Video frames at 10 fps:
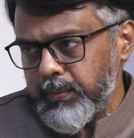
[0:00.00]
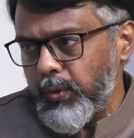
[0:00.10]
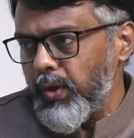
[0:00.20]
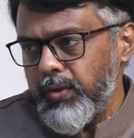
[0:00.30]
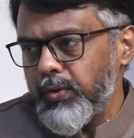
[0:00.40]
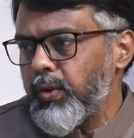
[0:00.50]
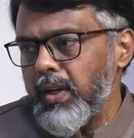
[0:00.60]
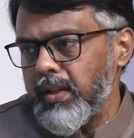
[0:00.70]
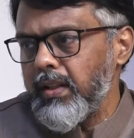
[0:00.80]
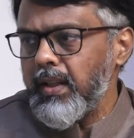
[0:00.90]
policies or
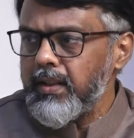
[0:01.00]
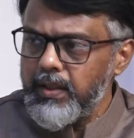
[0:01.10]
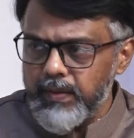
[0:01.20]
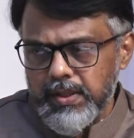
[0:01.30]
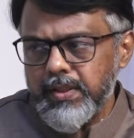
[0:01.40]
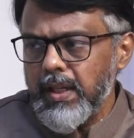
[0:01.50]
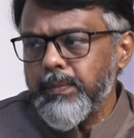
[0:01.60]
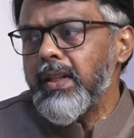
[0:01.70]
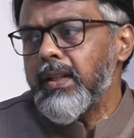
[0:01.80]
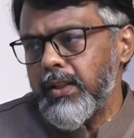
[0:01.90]
anything like that. It was the
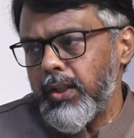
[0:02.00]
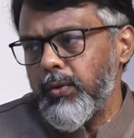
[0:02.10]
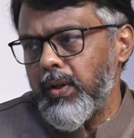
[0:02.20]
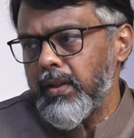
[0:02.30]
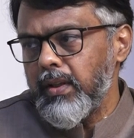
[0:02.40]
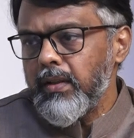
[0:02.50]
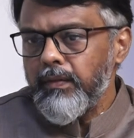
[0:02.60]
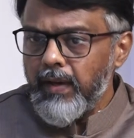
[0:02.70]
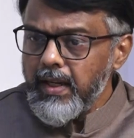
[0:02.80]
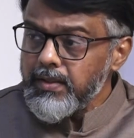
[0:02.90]
same thing continuing.
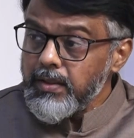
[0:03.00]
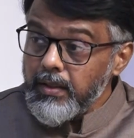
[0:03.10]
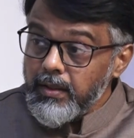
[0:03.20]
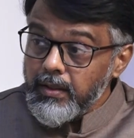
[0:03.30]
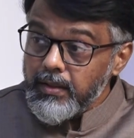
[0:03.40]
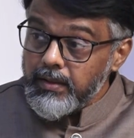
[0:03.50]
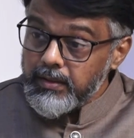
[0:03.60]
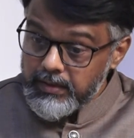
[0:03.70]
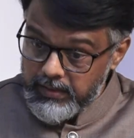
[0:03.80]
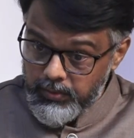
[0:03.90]
Why
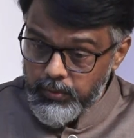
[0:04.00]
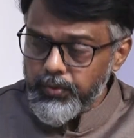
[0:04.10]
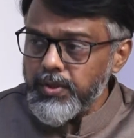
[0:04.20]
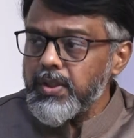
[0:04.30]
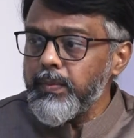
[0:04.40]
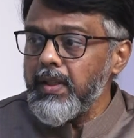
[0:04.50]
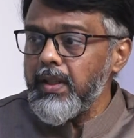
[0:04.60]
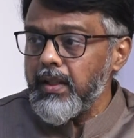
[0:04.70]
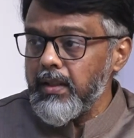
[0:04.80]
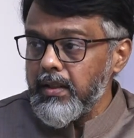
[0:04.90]
no such
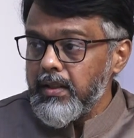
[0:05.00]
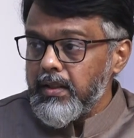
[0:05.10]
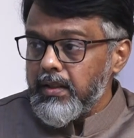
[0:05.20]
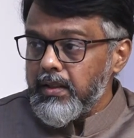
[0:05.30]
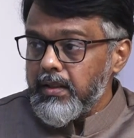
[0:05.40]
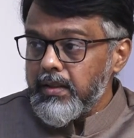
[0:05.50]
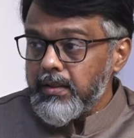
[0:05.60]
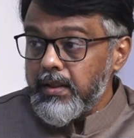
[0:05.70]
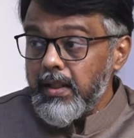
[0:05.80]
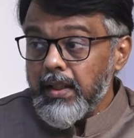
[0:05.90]
rebellion
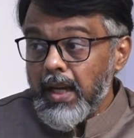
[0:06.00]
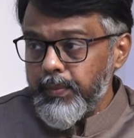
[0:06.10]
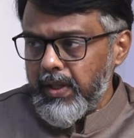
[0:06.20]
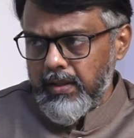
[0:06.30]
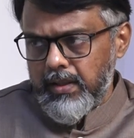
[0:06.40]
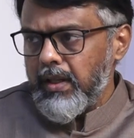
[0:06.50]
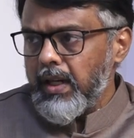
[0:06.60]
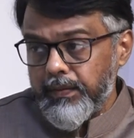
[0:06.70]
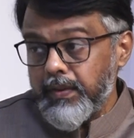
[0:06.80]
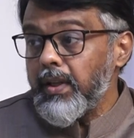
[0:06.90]
didn't happen
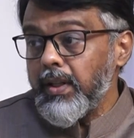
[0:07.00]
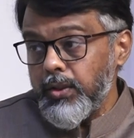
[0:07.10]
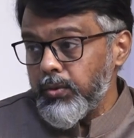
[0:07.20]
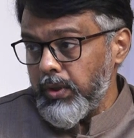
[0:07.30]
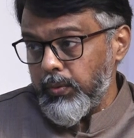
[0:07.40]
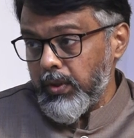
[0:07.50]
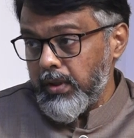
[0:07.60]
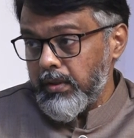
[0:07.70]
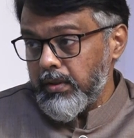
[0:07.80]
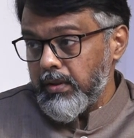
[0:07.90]
after 1921?
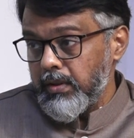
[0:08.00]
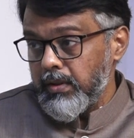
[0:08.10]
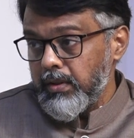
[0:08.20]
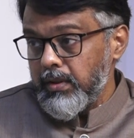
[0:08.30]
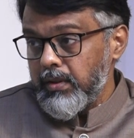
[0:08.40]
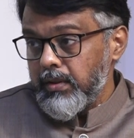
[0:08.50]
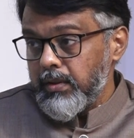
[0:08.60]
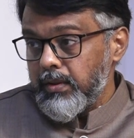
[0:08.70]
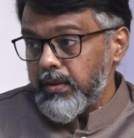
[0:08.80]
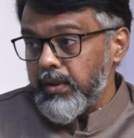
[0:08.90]

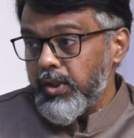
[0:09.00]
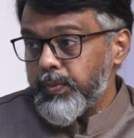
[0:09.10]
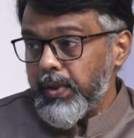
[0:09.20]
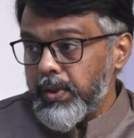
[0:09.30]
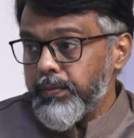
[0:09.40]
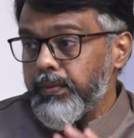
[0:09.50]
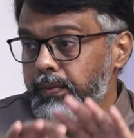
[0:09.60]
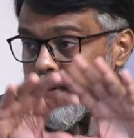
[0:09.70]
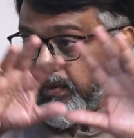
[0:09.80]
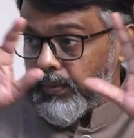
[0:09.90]
In spite of
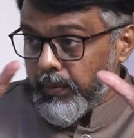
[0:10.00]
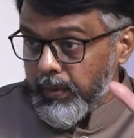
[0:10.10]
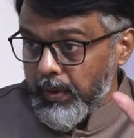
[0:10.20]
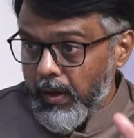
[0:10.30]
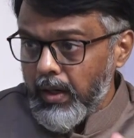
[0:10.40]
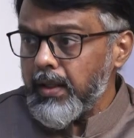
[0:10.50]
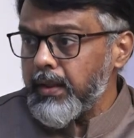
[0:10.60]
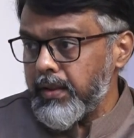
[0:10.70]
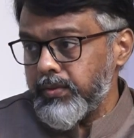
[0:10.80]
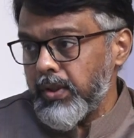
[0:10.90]
all the
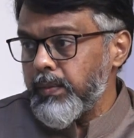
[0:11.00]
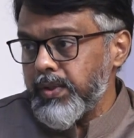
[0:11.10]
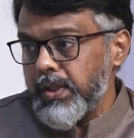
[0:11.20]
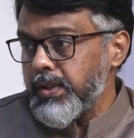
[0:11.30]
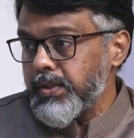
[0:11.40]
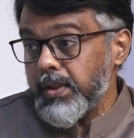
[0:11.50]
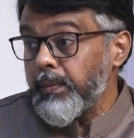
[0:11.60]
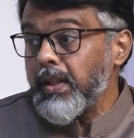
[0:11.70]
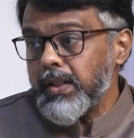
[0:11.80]
other circumstances remained